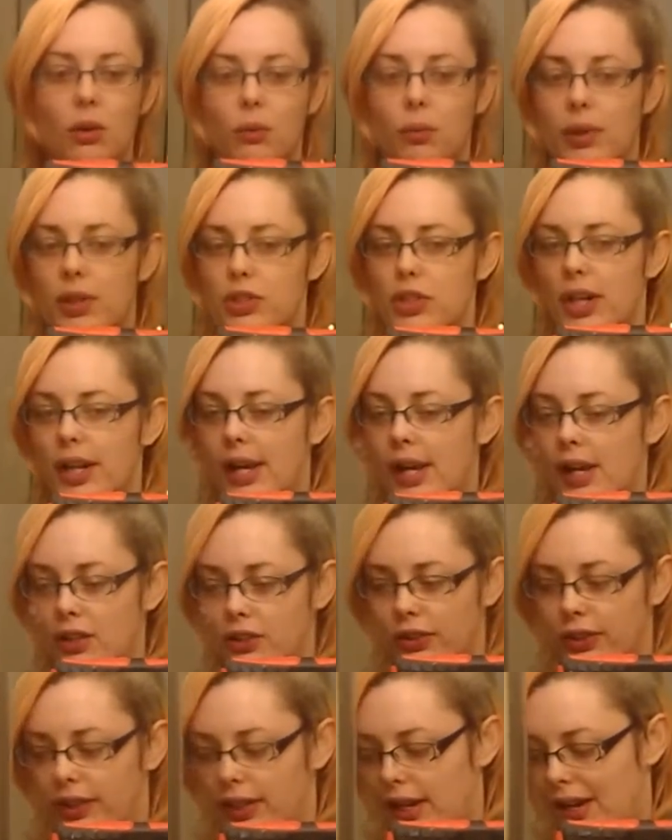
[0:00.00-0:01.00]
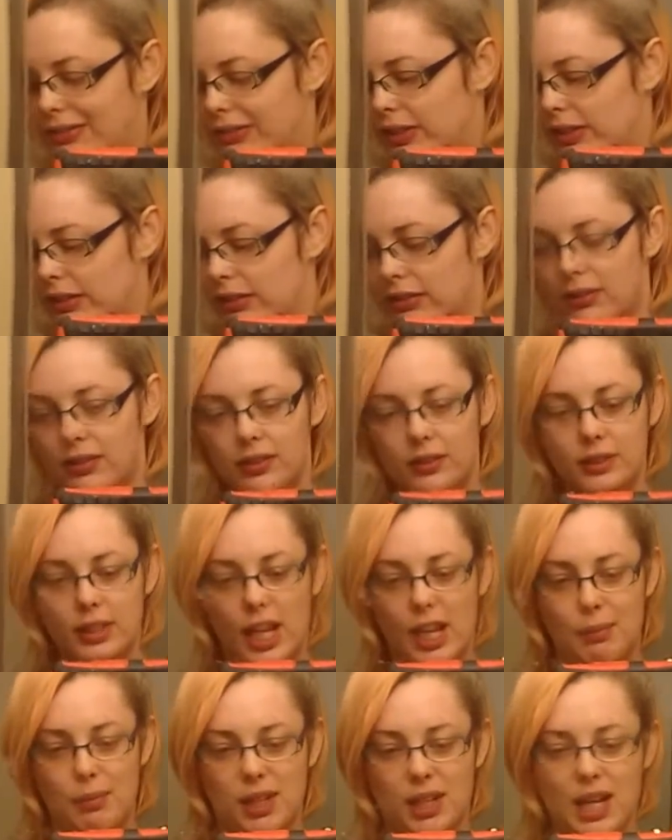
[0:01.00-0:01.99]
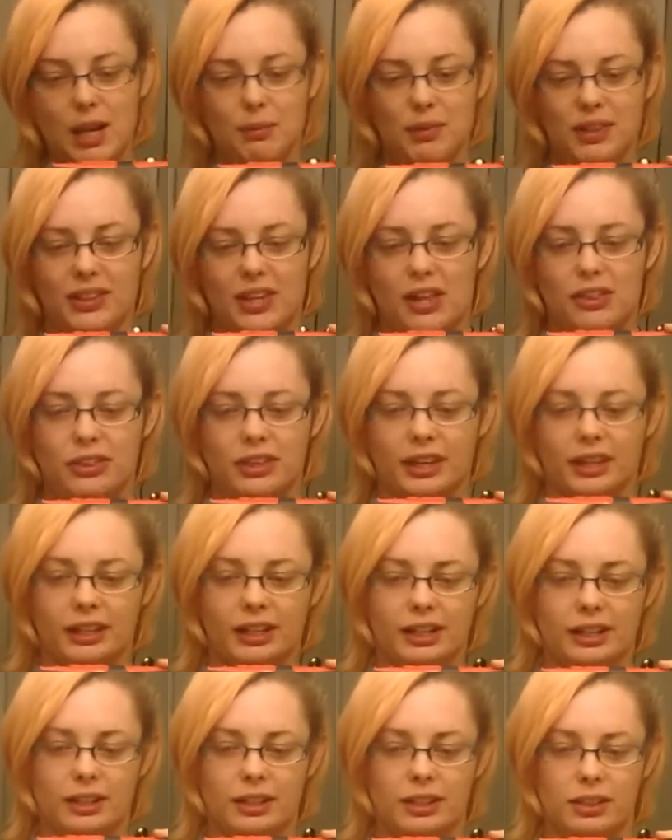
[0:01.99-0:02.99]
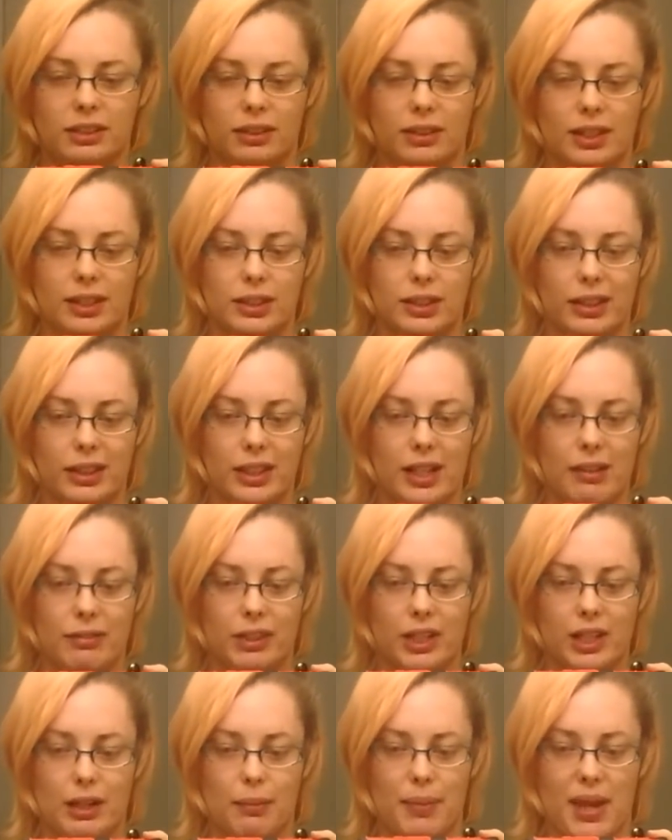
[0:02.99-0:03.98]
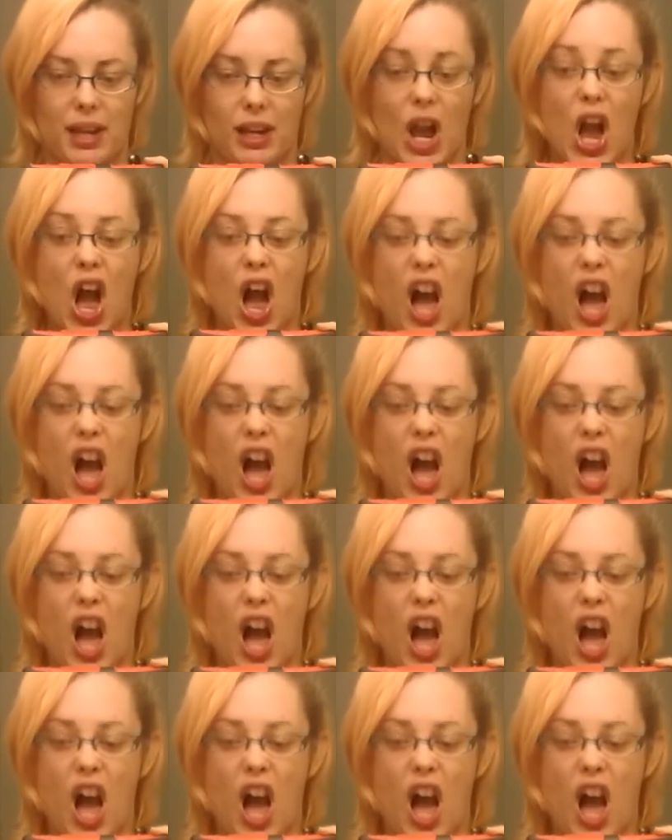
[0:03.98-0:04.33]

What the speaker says: which I actually have to sign my name on that thing, and I didn't do that, so I'm going to have to get a pen.